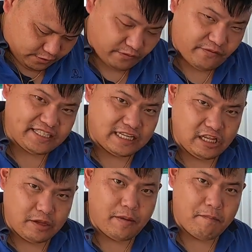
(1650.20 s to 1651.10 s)
To invest a
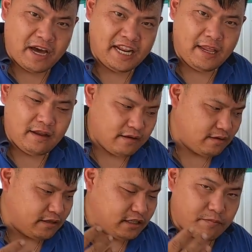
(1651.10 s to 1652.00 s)
little bit of money,
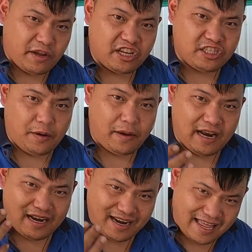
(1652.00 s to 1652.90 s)
to make your job
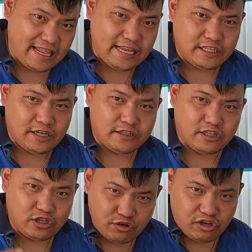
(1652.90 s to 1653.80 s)
a lot easier,
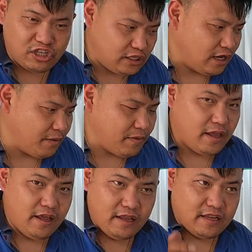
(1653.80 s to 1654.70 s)
do your job,
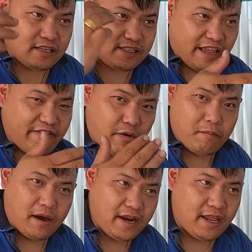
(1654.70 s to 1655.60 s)
save
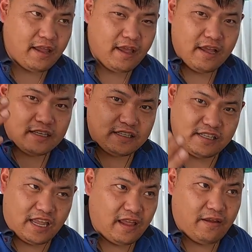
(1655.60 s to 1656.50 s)
your money,
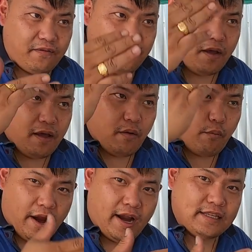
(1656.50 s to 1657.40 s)
save
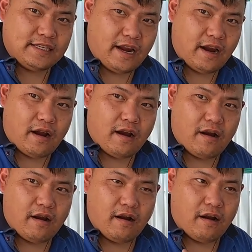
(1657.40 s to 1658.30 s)
wear and
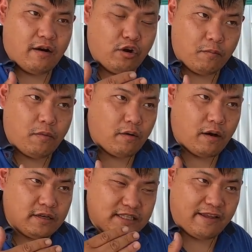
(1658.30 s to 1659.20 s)
tear,
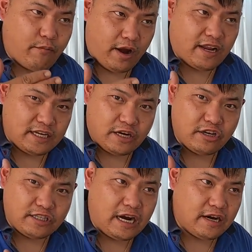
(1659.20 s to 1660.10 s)
save wear and tear
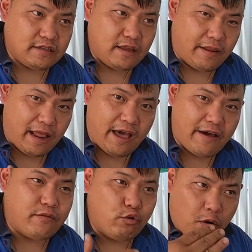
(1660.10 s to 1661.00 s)
in your tires and
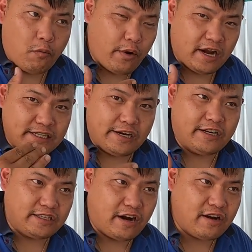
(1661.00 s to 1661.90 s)
have normal wear and tear
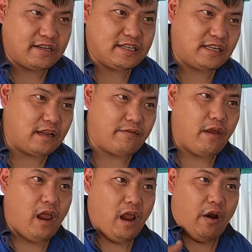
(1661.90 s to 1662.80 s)
in your tires instead
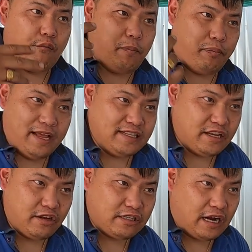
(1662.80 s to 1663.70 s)
of
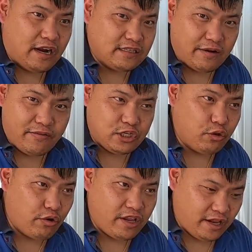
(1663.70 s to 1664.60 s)
replacing your tires every
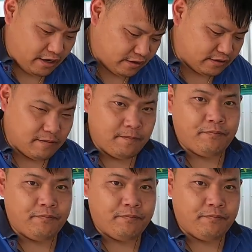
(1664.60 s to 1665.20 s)
2-3 years.